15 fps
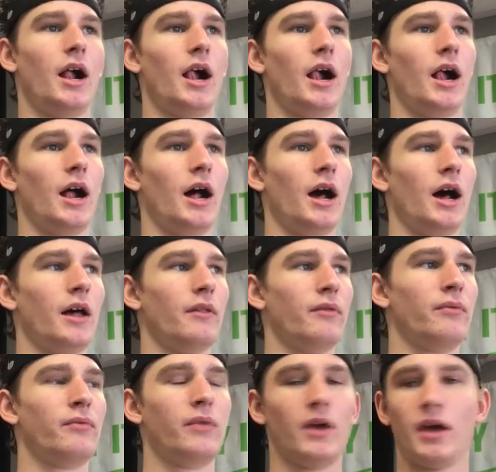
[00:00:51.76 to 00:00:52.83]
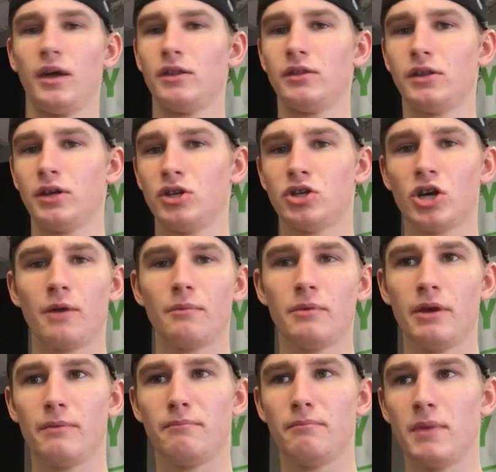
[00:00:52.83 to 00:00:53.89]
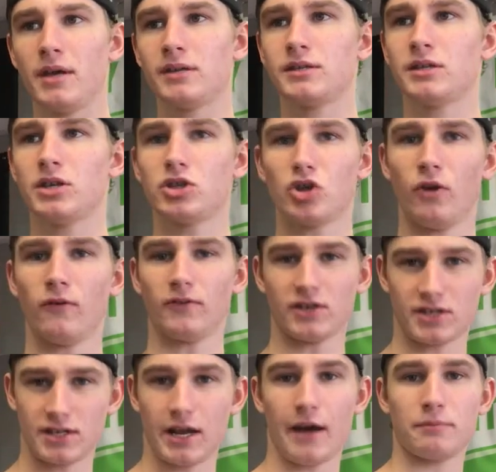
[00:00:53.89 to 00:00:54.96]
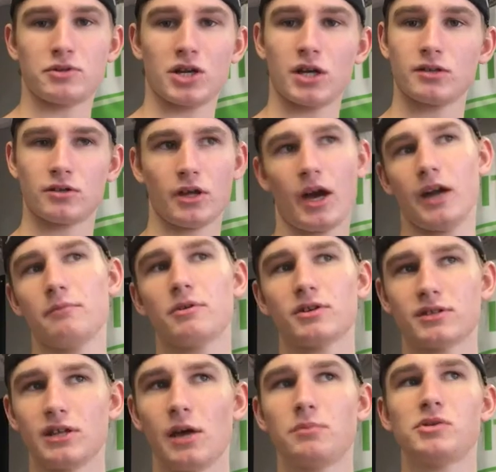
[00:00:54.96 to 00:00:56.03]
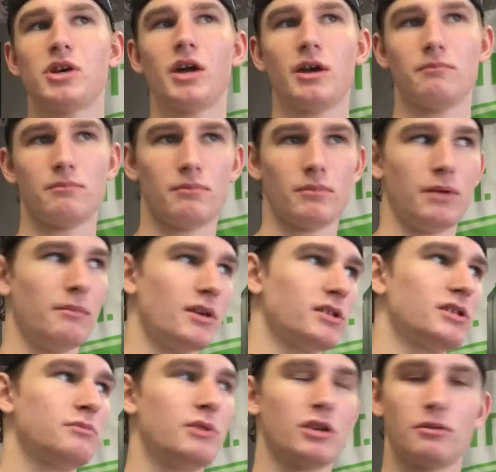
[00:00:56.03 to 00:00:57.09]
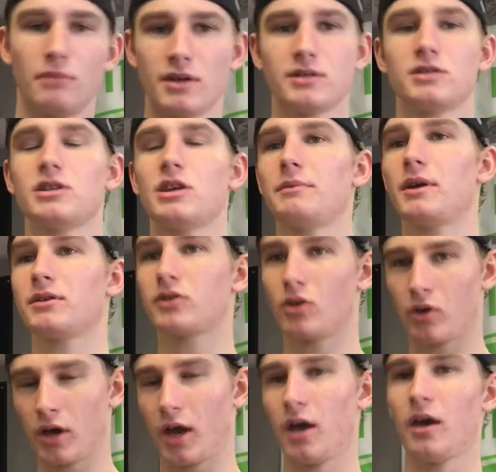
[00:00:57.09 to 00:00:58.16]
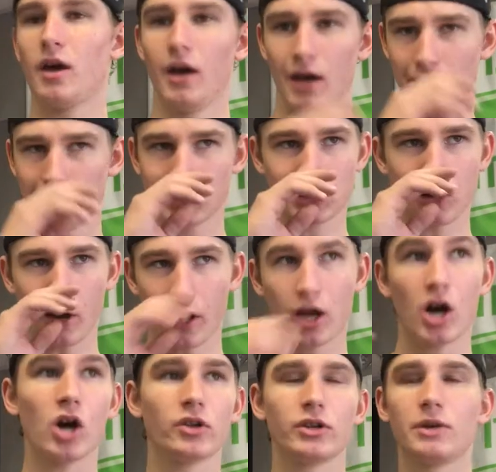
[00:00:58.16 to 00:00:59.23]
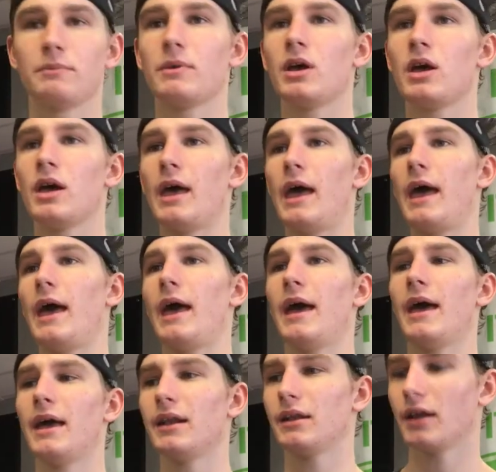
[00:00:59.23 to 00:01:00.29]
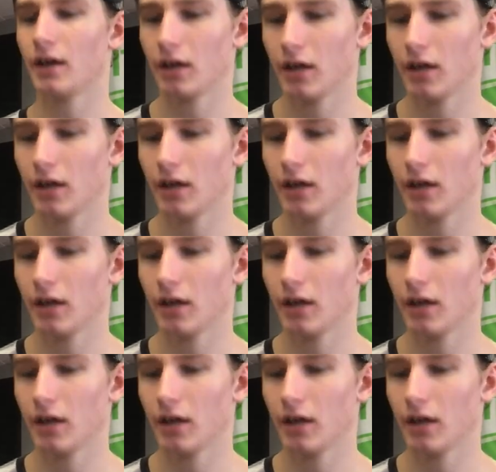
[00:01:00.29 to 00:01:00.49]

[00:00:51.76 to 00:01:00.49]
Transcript: uh, they they shot me a message over Snapchat. So they added me on Snapchat and, and messaged me to message them, and I was like, okay. So I called them, and